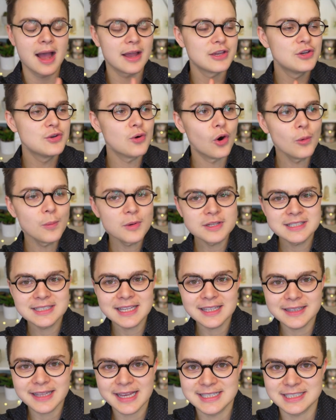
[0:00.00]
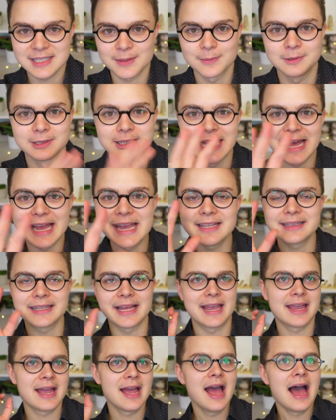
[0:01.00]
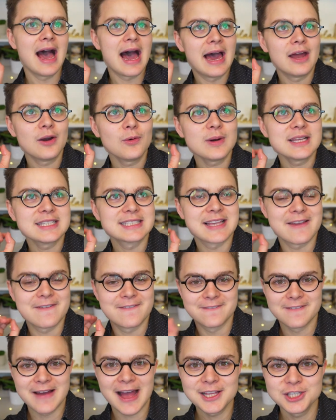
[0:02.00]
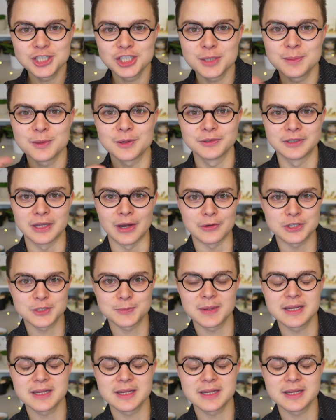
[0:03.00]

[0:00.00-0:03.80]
You almost get like some light, like I don't wanna say vegetable notes,